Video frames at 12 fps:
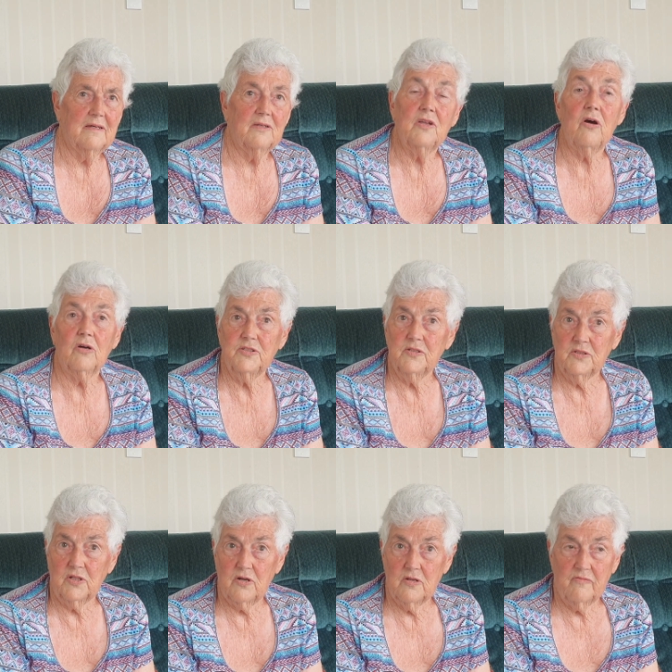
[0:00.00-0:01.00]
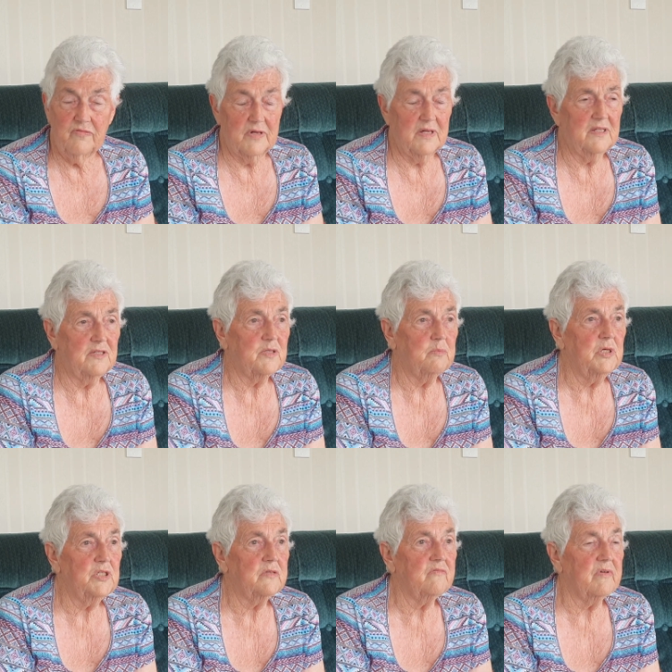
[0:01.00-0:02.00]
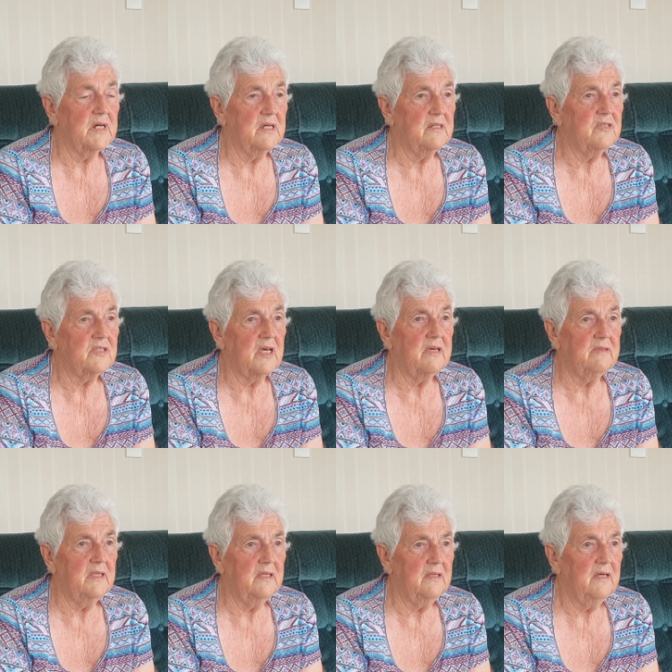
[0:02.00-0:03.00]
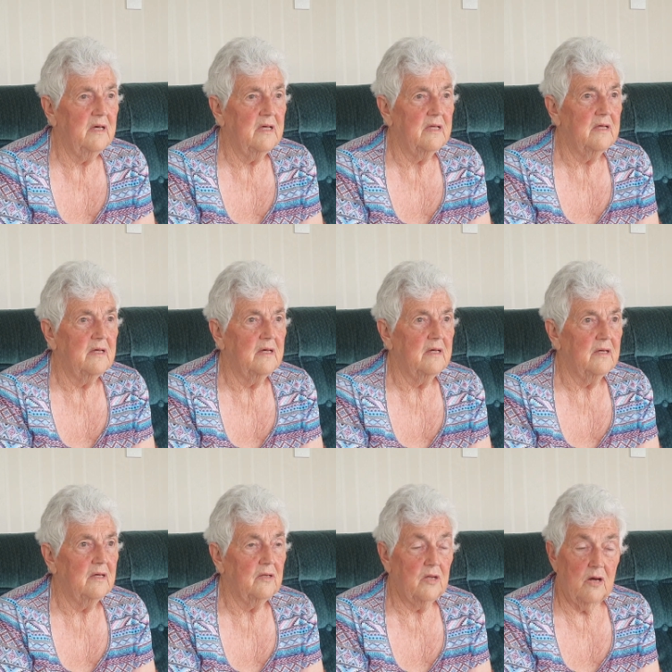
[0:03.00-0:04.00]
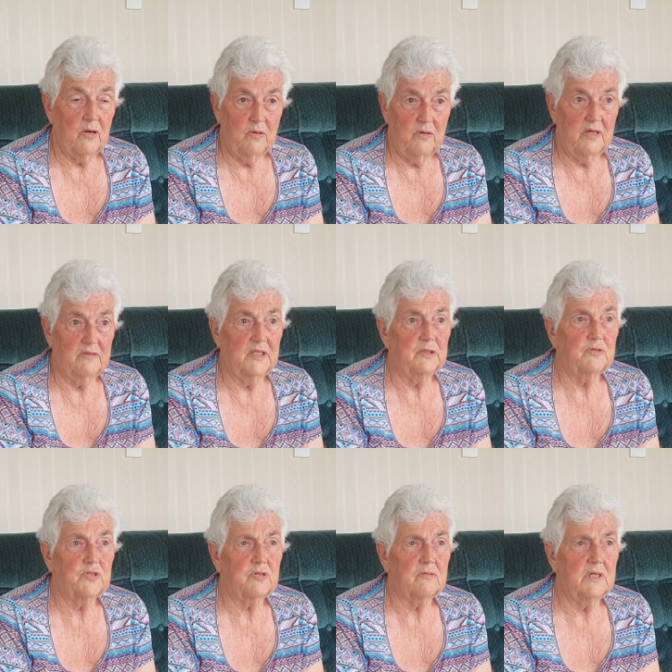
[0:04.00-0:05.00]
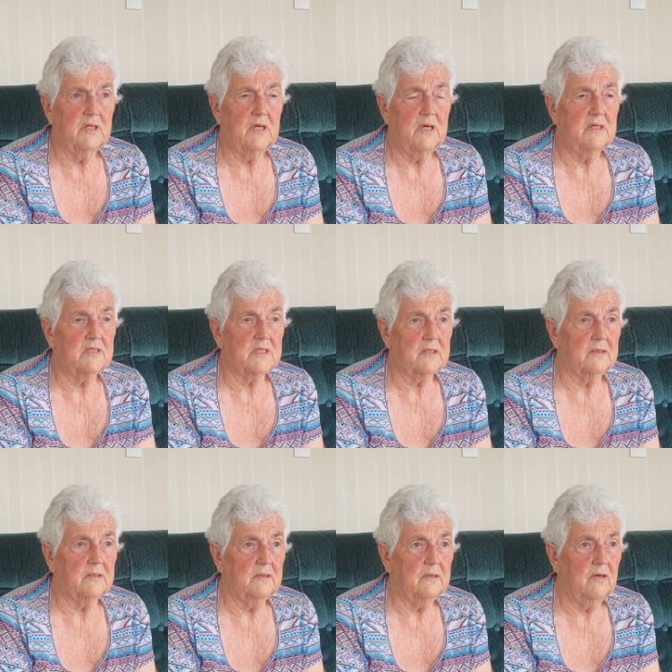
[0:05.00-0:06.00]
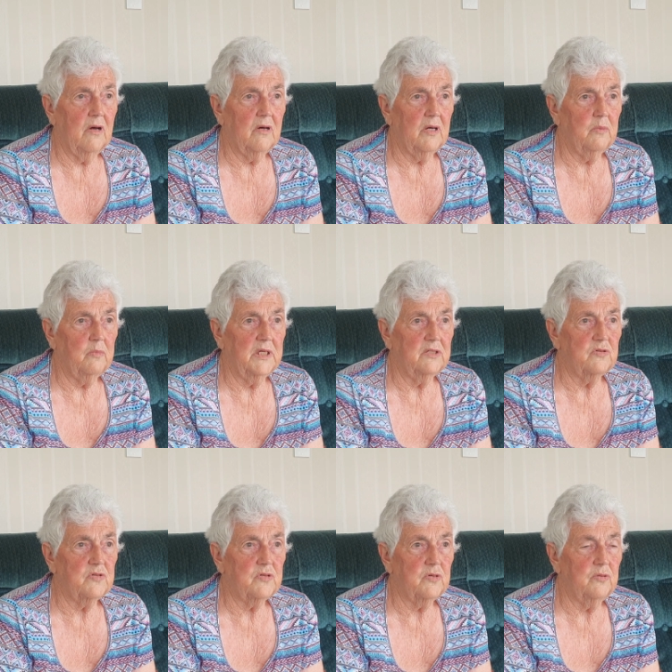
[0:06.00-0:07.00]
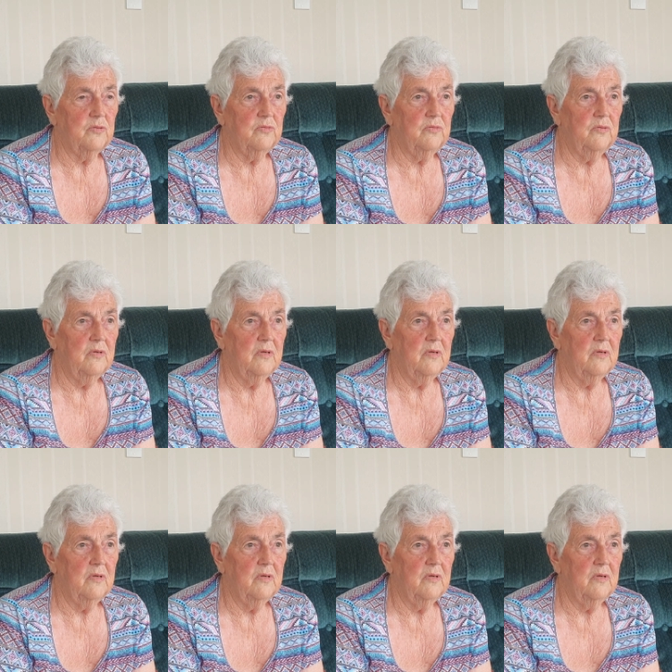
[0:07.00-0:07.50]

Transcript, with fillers: No, I didn't go to France, missed France. Greece? Then, no, and then three years ago I went to,